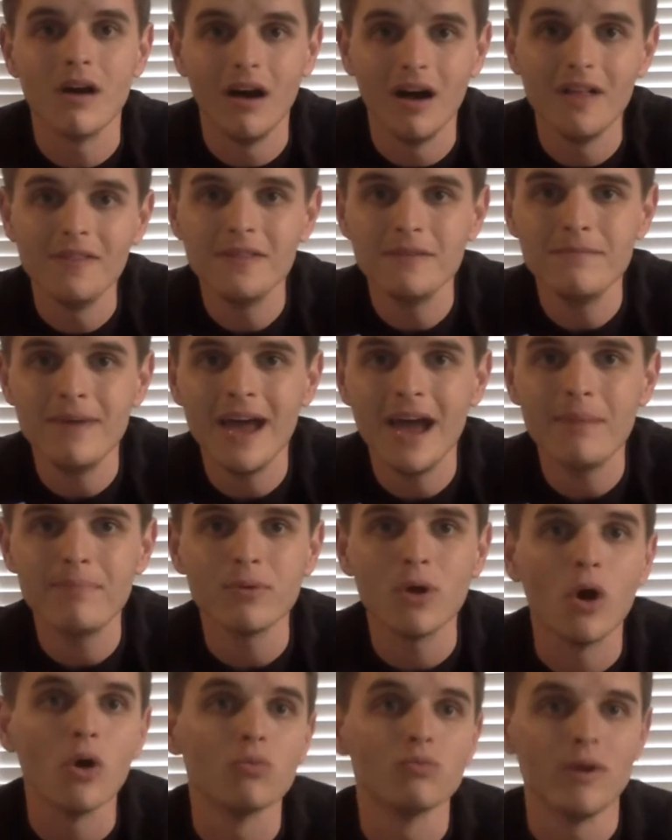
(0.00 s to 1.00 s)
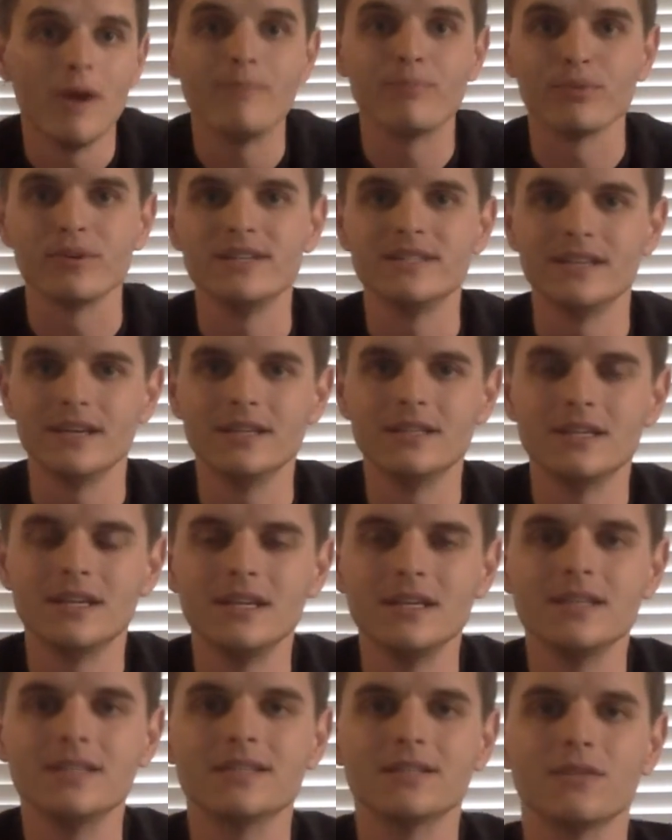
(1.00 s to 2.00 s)
on the map are
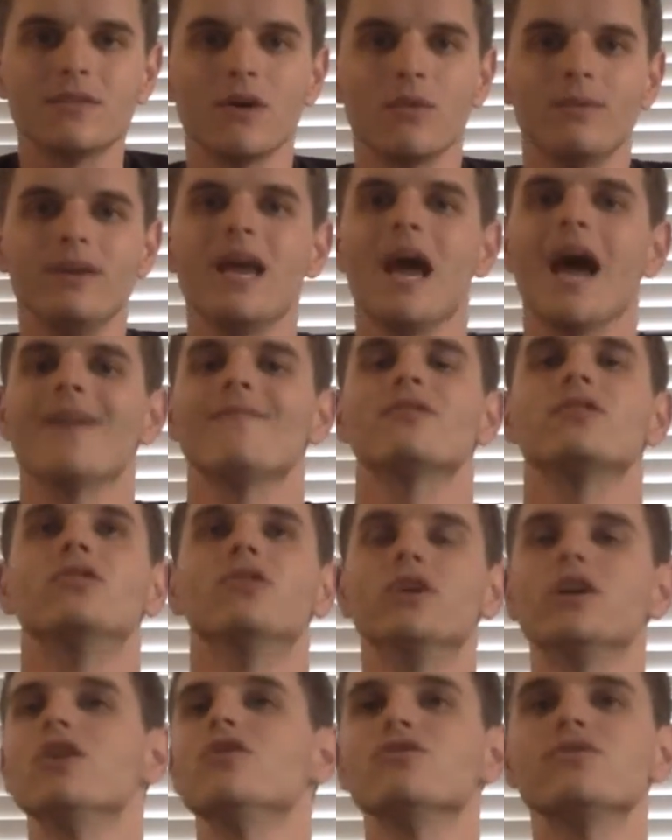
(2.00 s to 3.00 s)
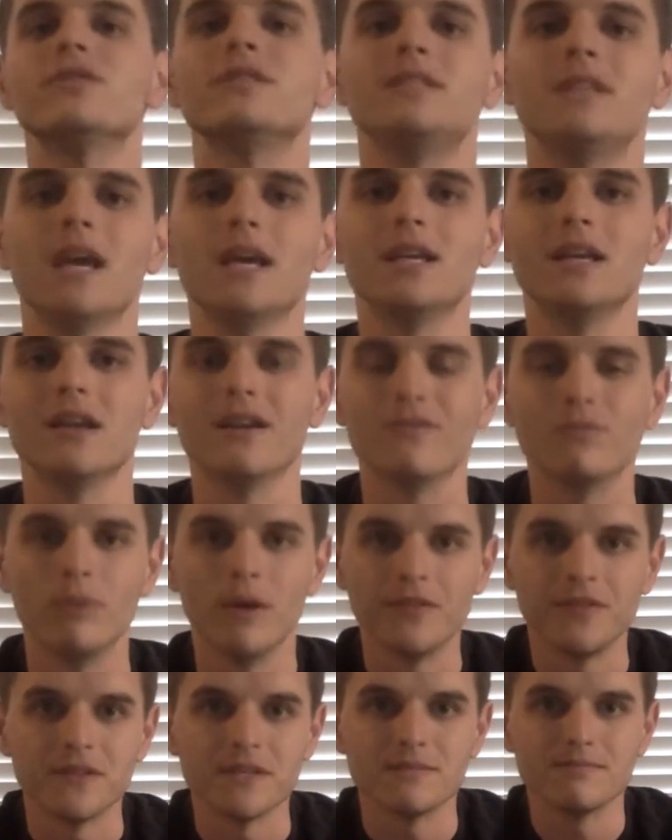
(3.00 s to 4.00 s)
representing so that we have a good understanding of
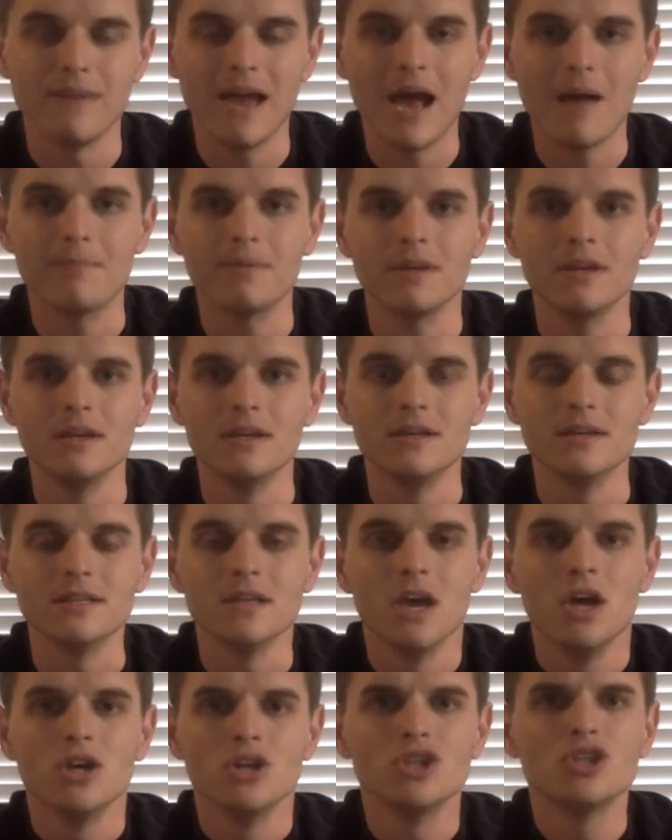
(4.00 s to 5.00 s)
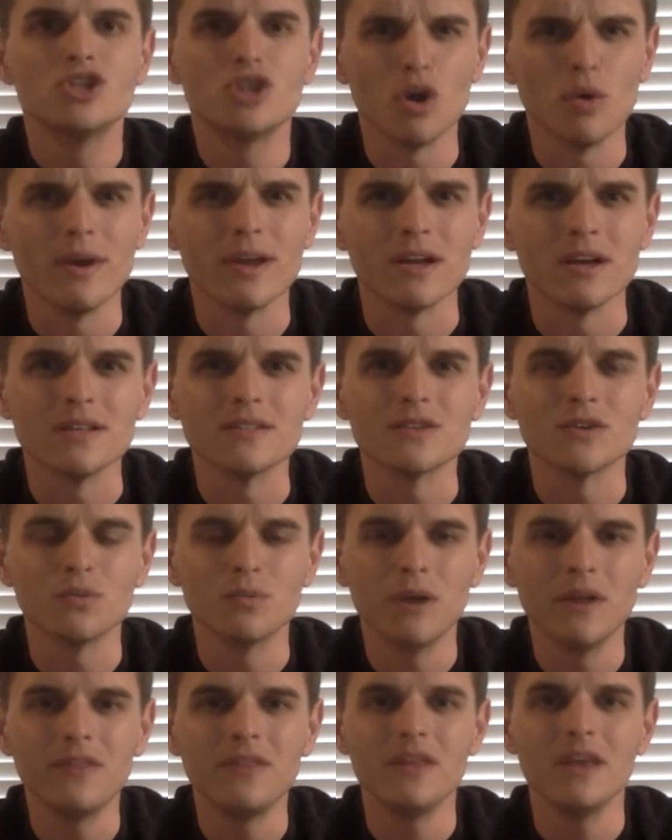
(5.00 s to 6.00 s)
what this map is showing us or
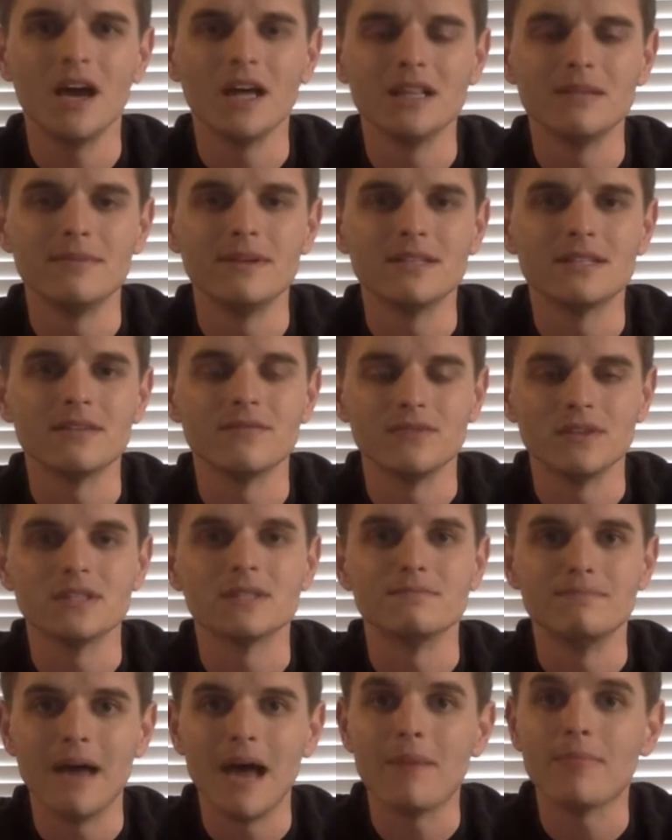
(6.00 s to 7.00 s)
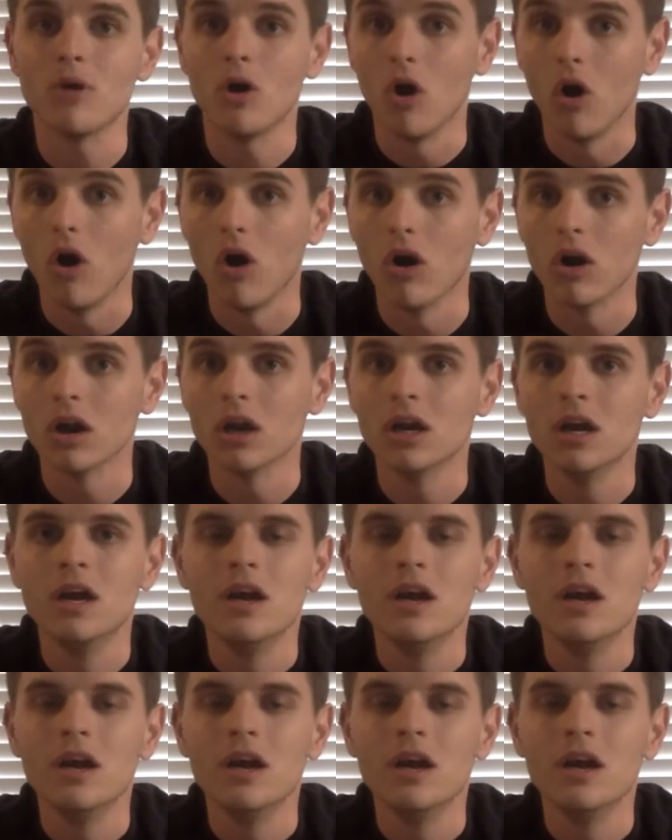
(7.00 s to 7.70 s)
what the elements of this map are.